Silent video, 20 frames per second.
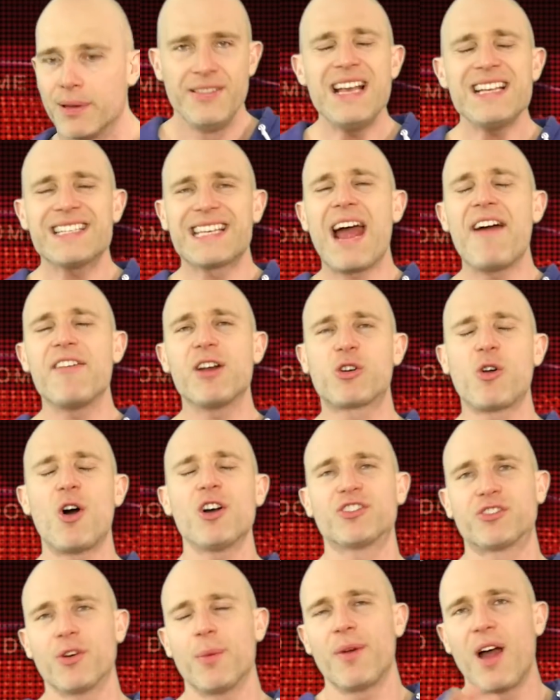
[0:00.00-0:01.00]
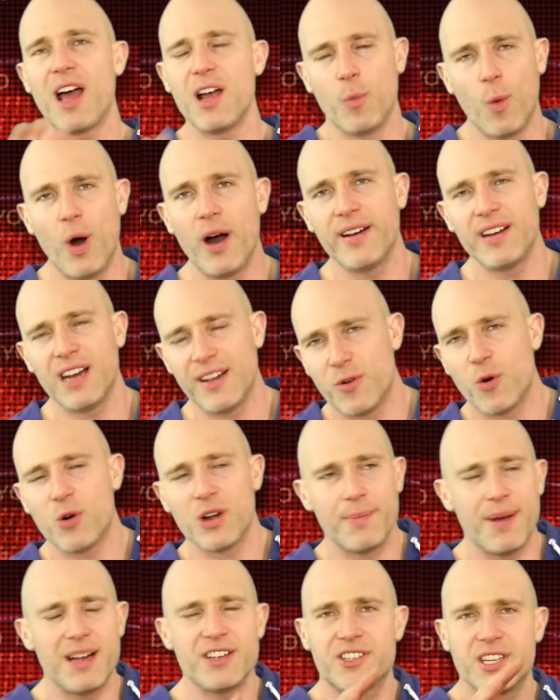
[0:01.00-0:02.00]
This carried across from night one. I've
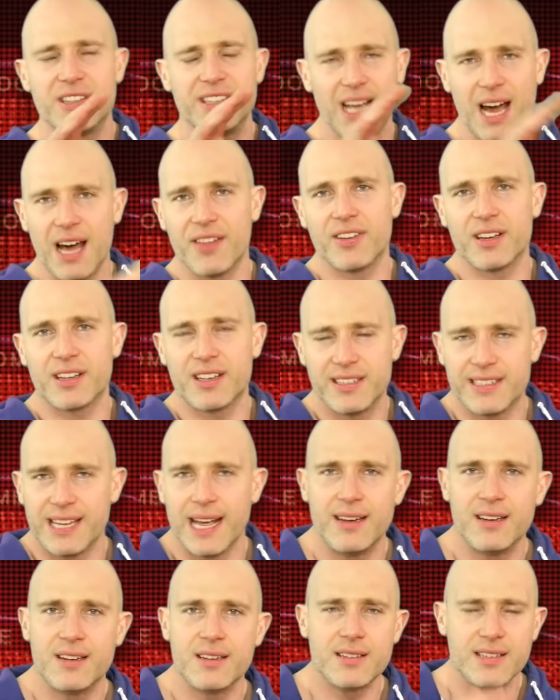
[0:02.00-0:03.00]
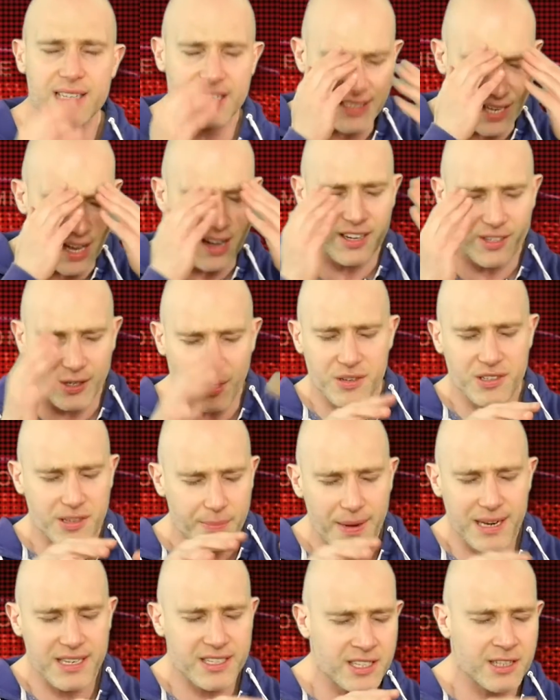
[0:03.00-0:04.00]
already mentioned the other contenders, and it's hard not to
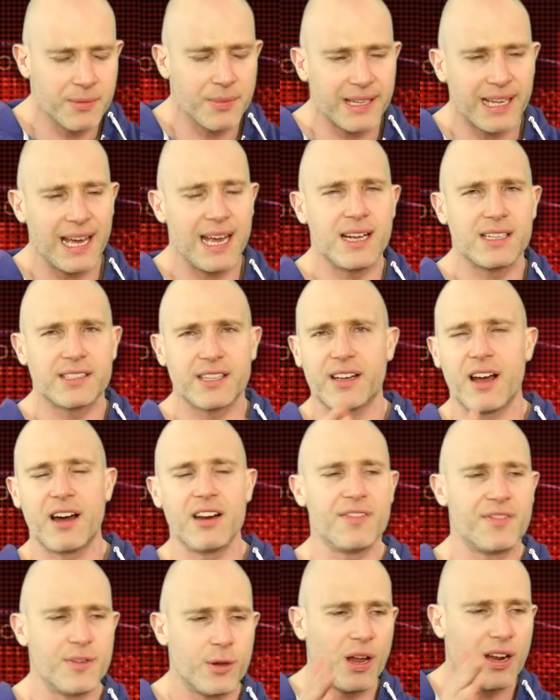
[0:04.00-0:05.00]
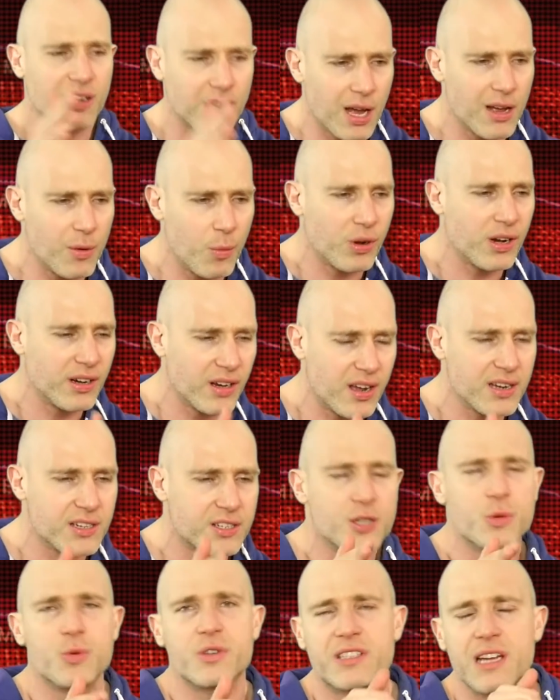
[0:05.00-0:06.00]
mention them again, because I kind of feel like night one and night
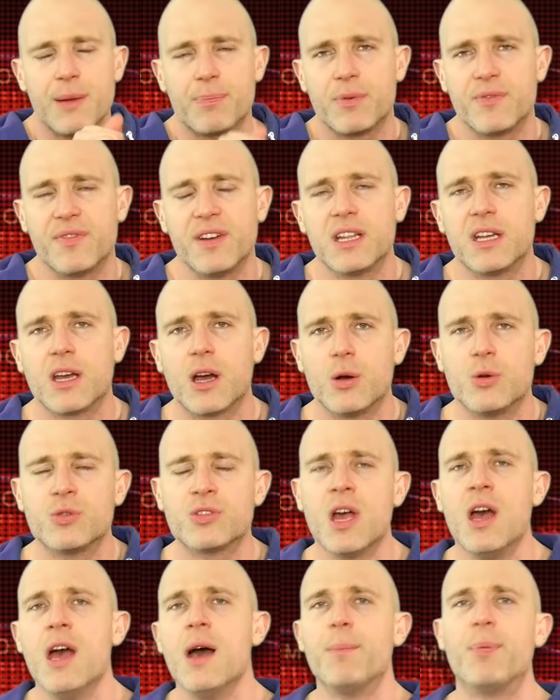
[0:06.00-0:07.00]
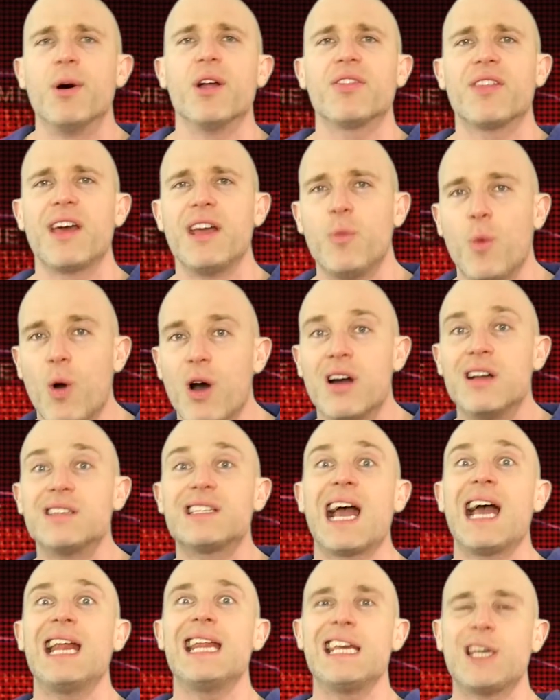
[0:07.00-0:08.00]
two were separate videos, but they weren't,
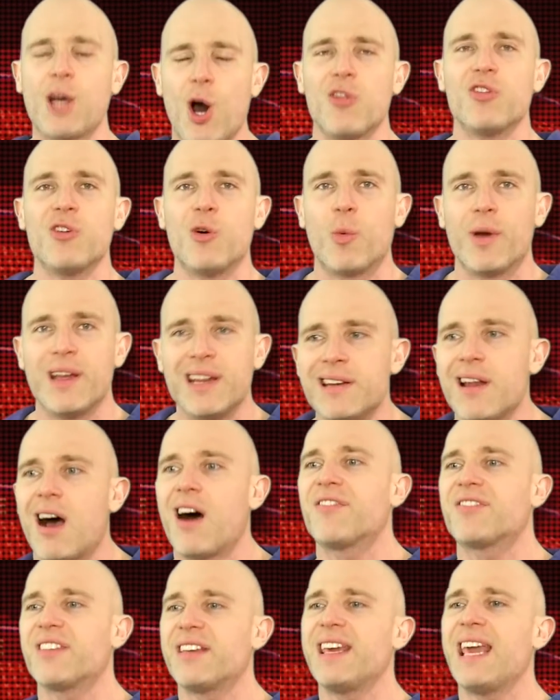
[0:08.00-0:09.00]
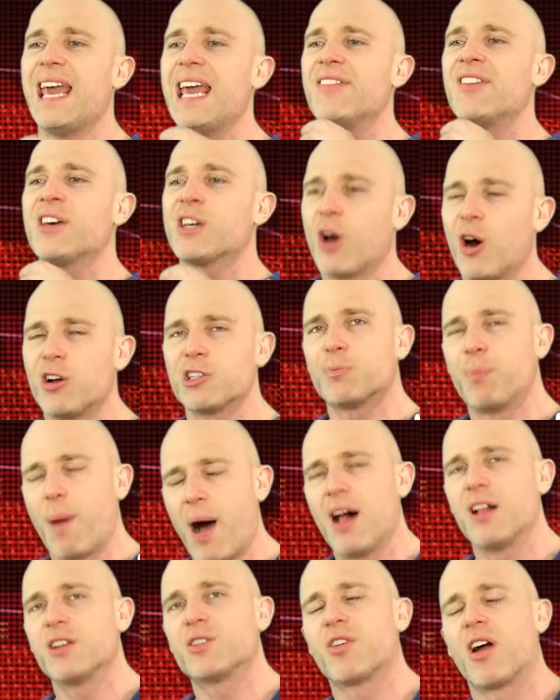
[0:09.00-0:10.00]
and he got the win after he hit the Gotch
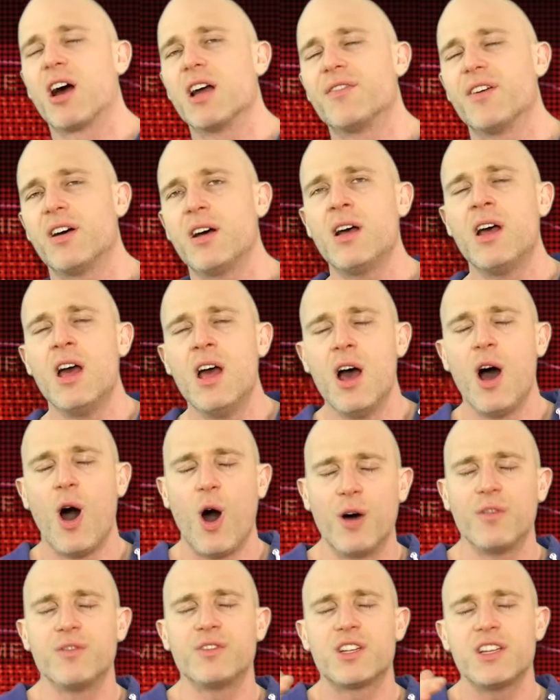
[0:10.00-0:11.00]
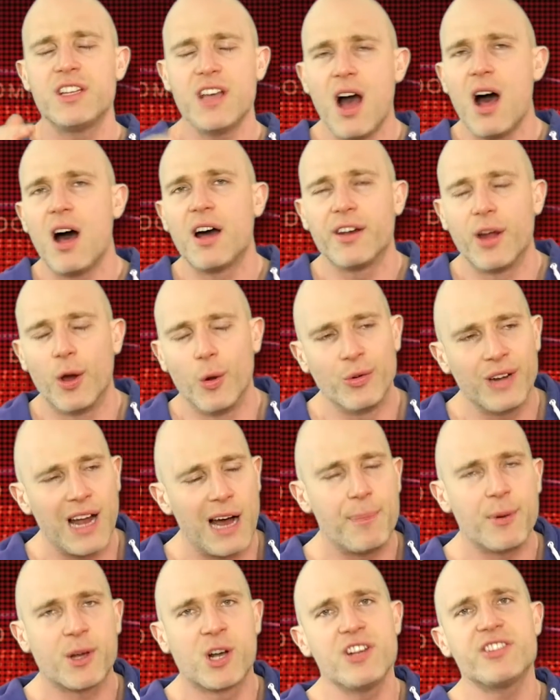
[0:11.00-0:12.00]
pile driver onto Yano. Now,
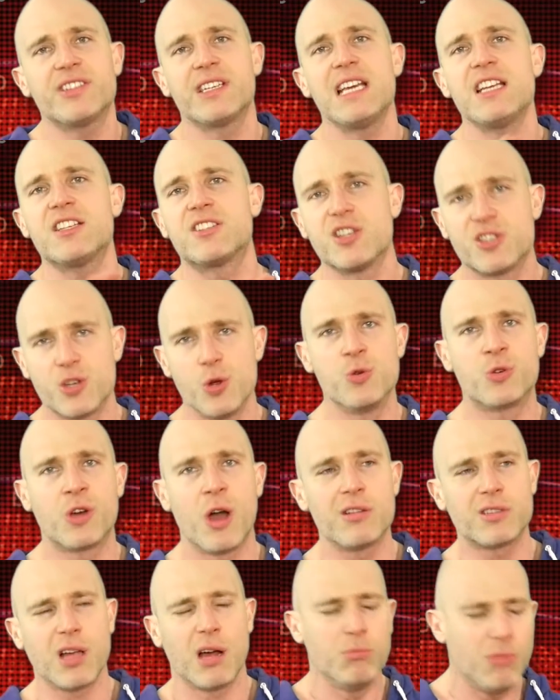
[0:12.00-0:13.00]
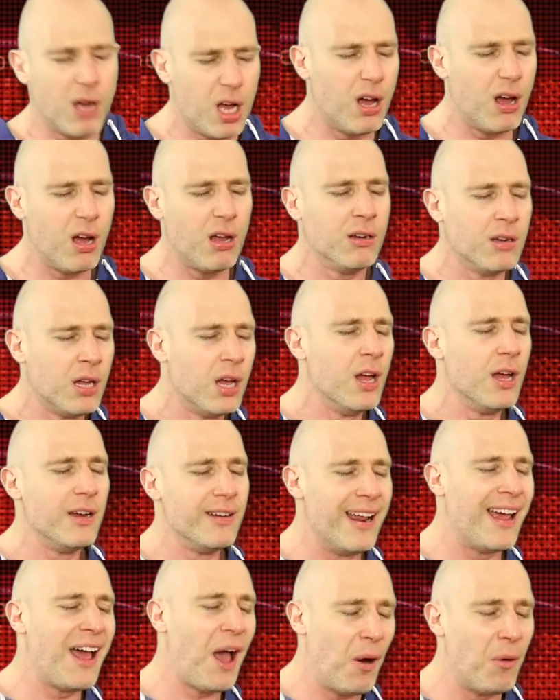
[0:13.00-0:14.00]
because he is Suzuki, he's like, man,
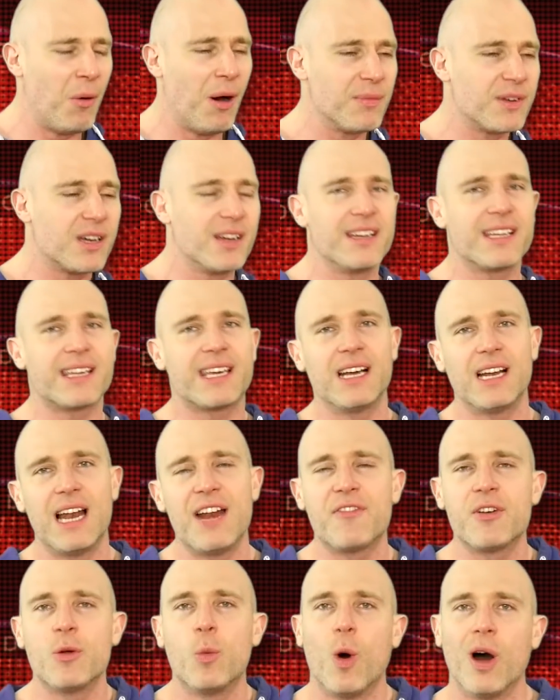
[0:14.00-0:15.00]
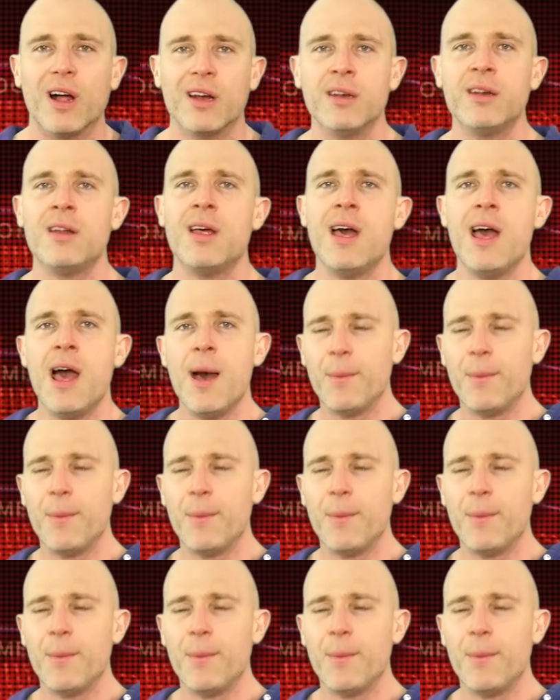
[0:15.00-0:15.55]
now I'm gonna kill everyone.